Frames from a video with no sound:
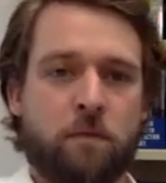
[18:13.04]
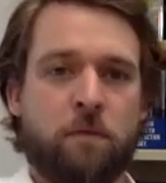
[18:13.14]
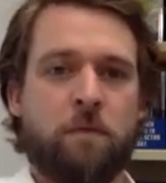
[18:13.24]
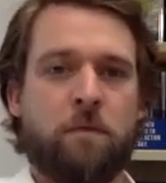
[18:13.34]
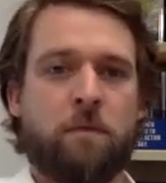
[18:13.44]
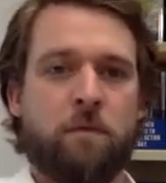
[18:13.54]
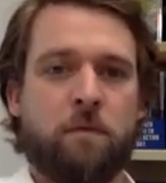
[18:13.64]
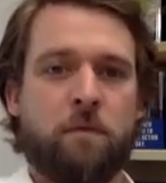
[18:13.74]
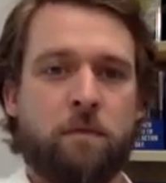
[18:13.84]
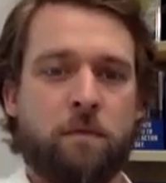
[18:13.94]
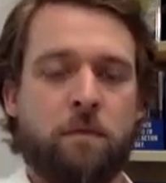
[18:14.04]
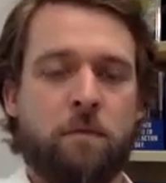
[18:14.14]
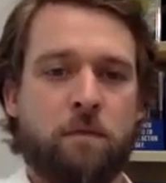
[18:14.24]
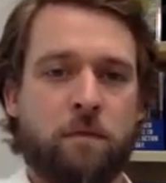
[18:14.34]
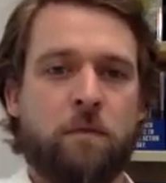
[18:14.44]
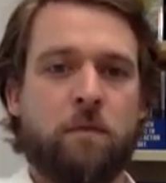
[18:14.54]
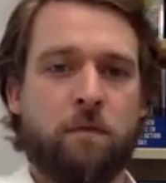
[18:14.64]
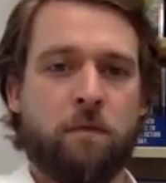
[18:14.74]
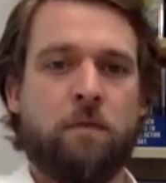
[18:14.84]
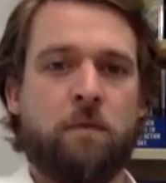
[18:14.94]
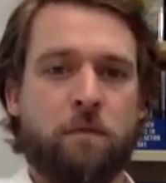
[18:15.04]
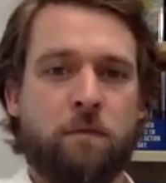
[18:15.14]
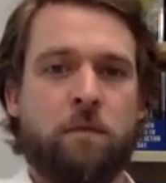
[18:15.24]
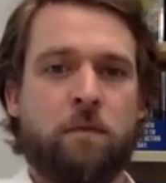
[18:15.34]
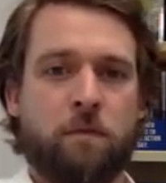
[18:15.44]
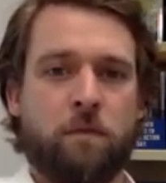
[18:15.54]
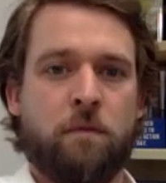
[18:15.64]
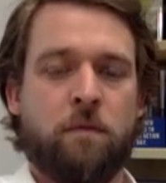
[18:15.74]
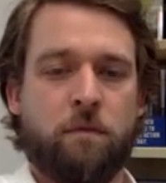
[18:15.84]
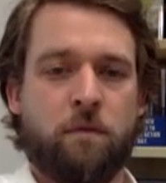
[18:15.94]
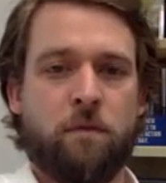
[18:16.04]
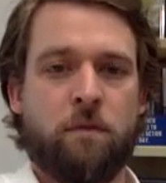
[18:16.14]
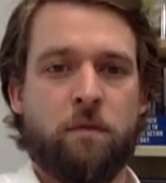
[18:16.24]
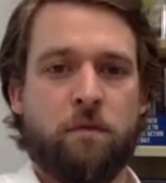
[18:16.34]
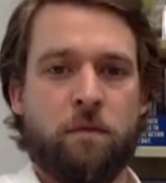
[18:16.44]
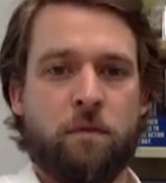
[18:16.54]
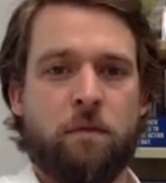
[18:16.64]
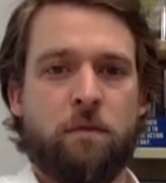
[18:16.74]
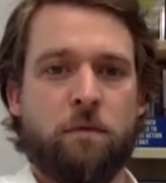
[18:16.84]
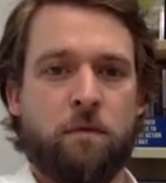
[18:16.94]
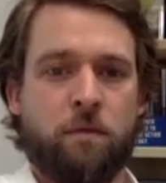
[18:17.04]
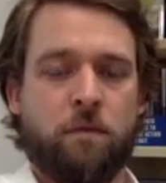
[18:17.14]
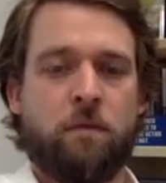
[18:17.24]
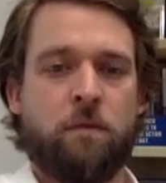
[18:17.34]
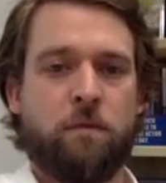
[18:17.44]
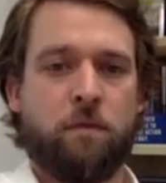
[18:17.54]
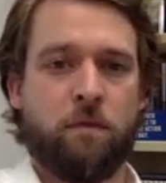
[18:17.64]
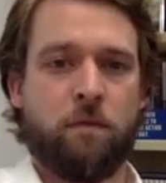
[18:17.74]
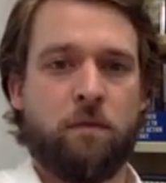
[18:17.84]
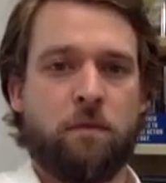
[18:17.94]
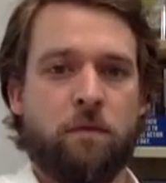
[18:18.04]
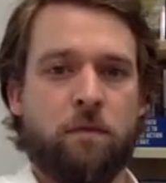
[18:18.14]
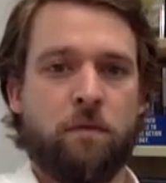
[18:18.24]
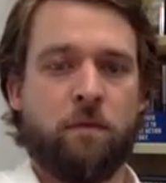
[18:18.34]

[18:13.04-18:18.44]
This person isn't speaking.